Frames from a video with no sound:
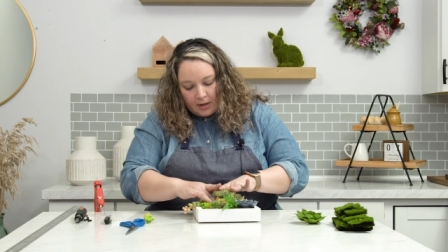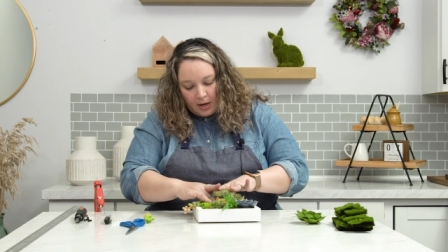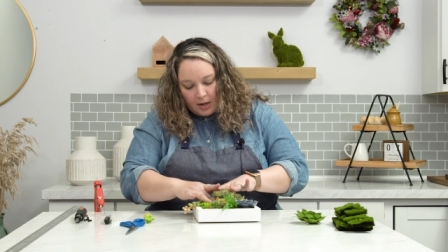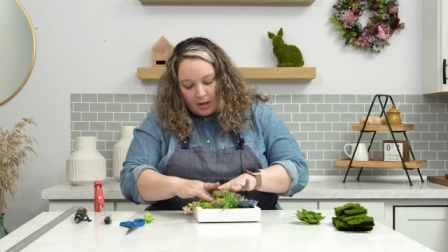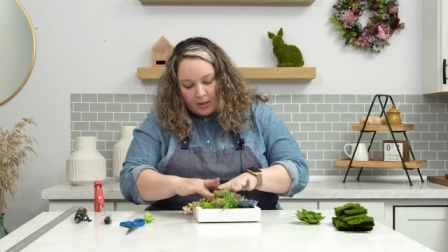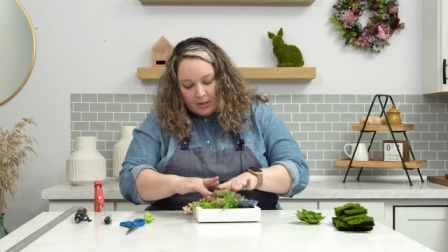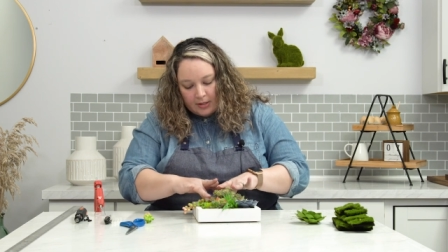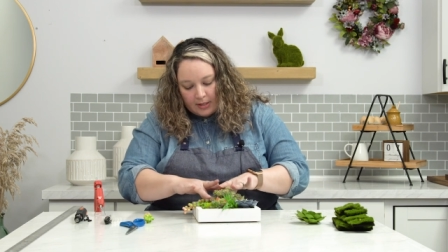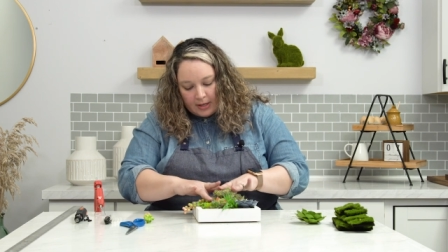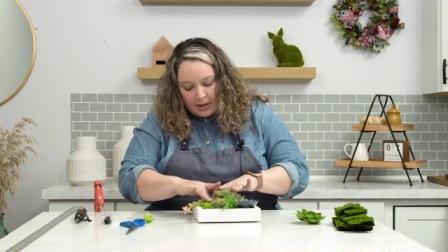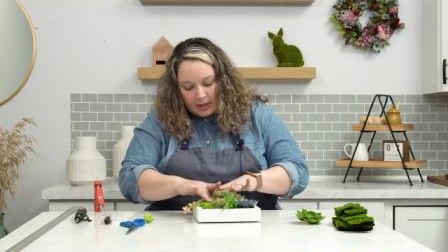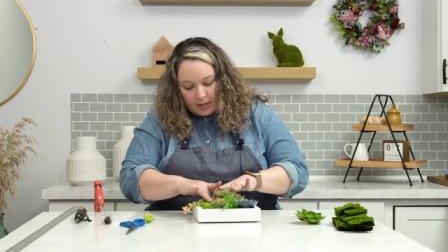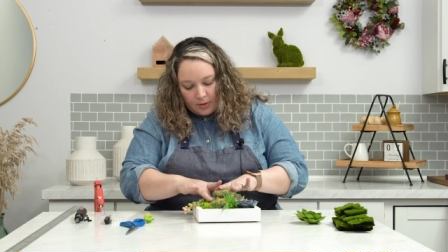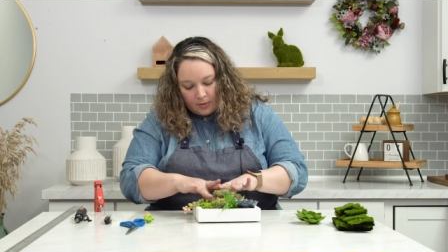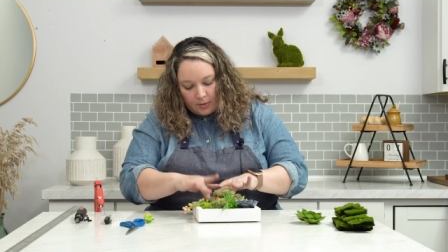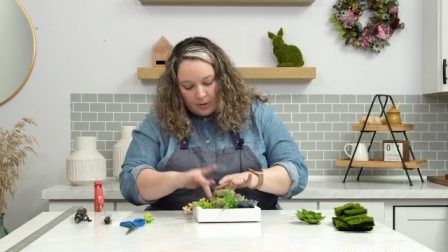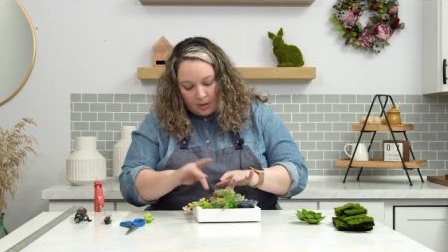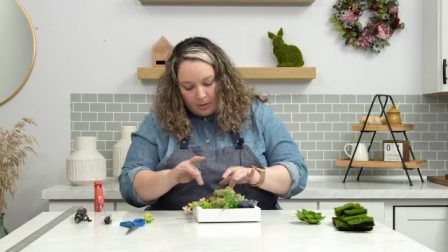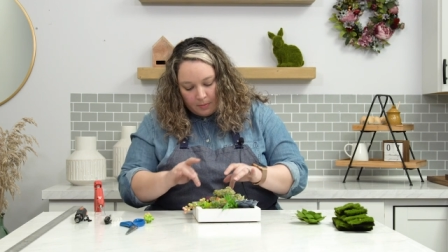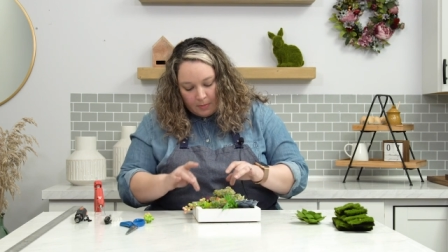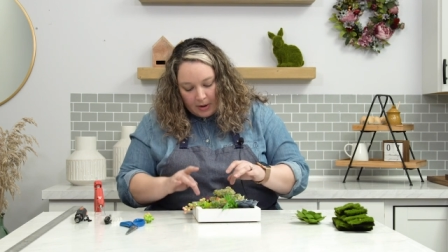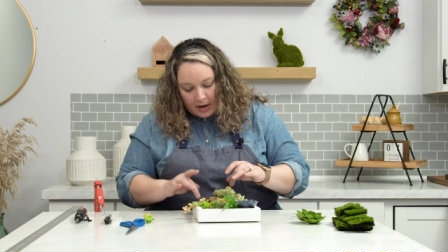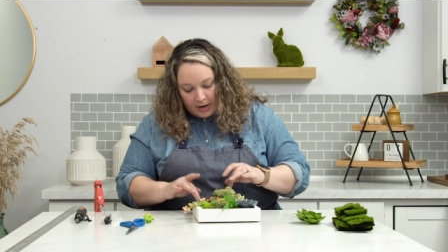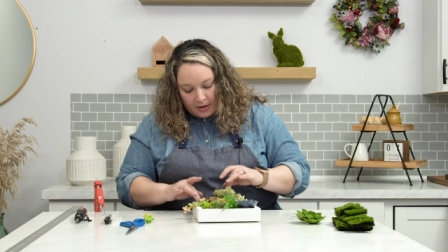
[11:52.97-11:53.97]
contact with
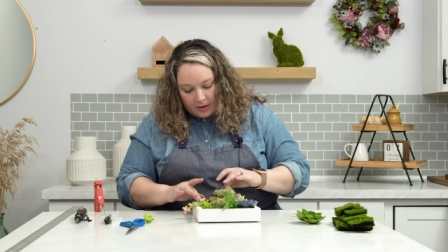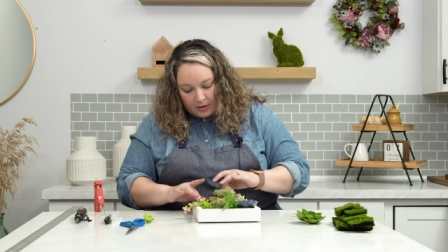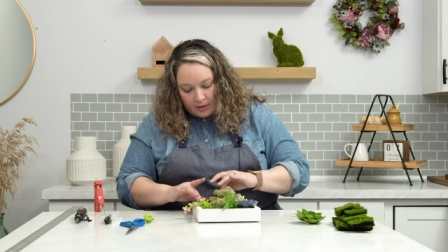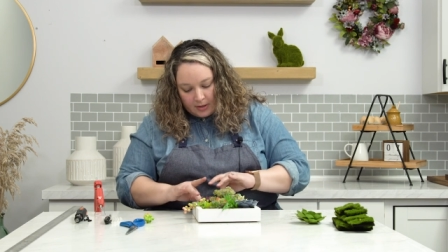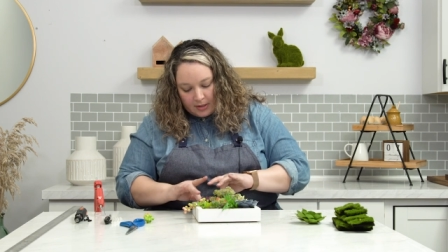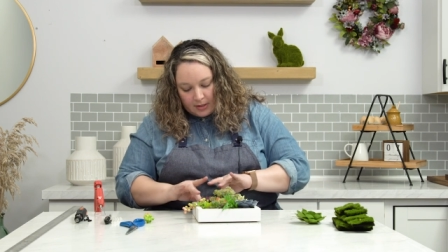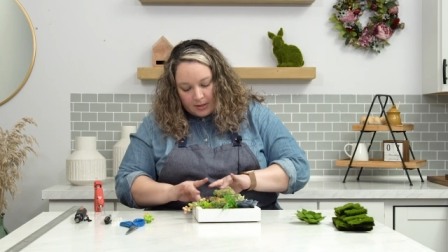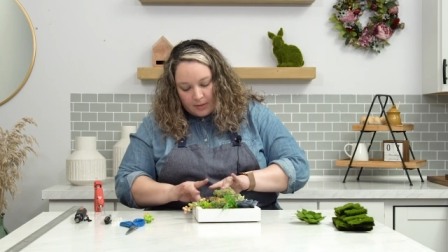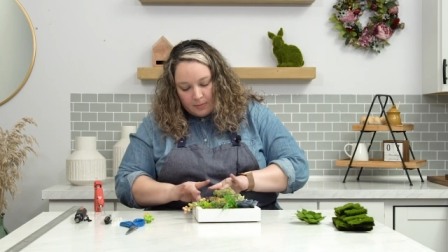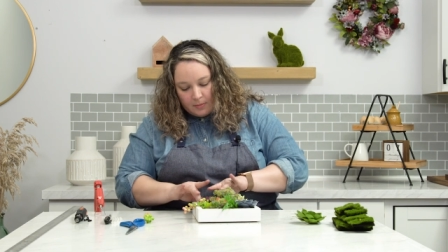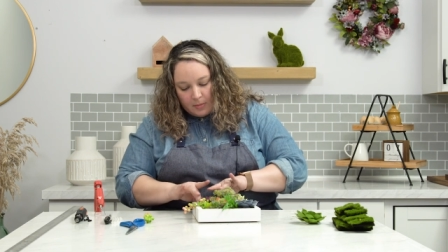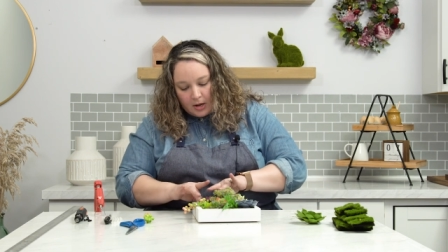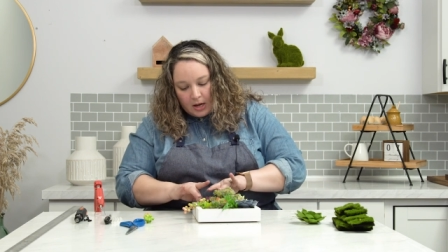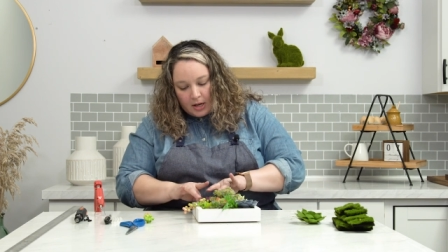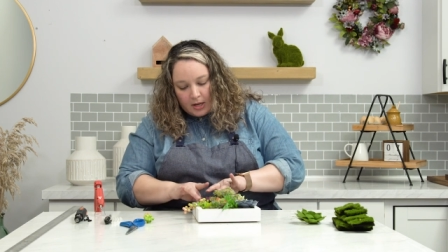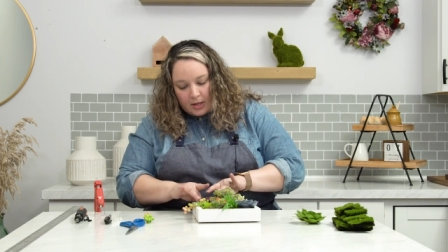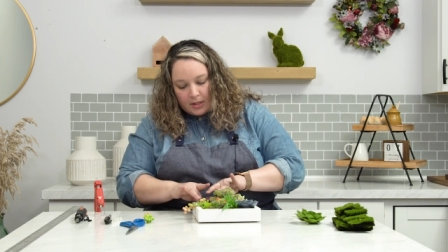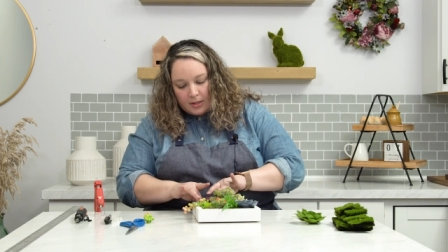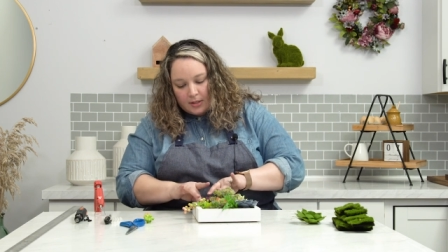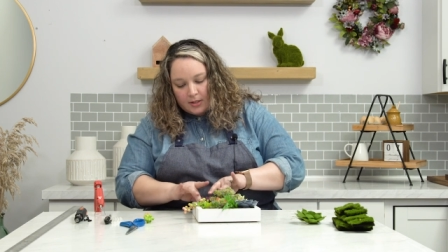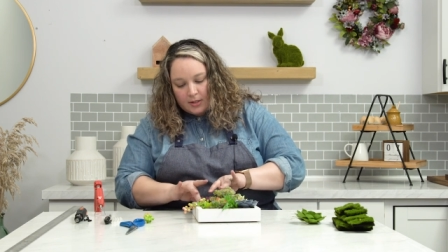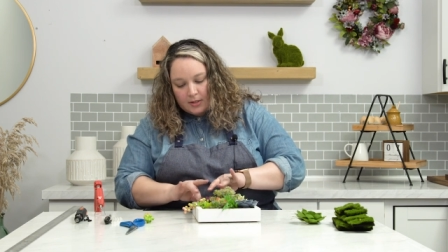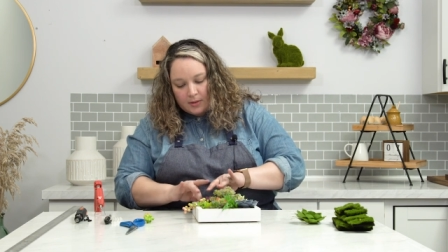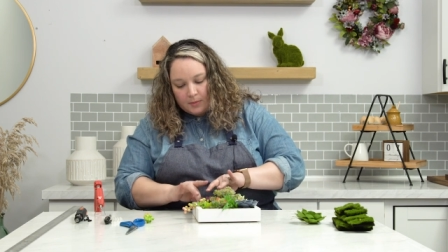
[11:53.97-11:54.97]
the back of this
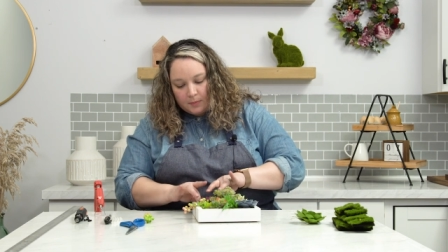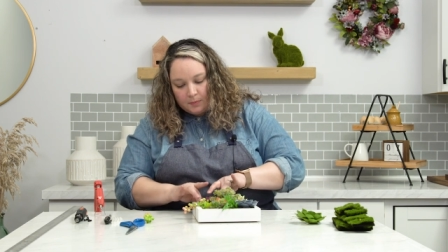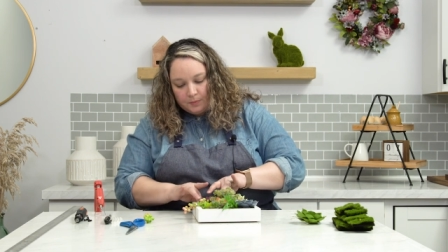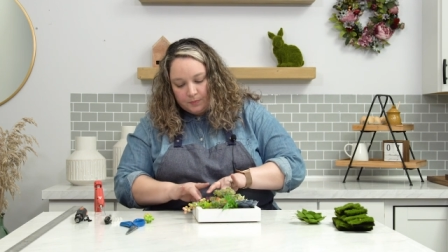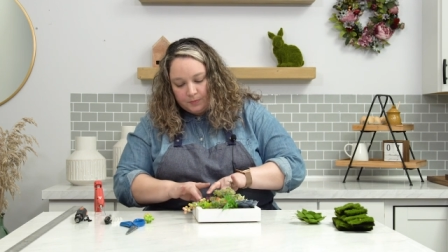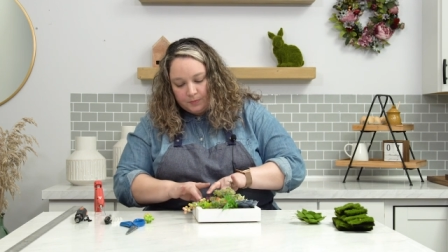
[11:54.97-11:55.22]
moss.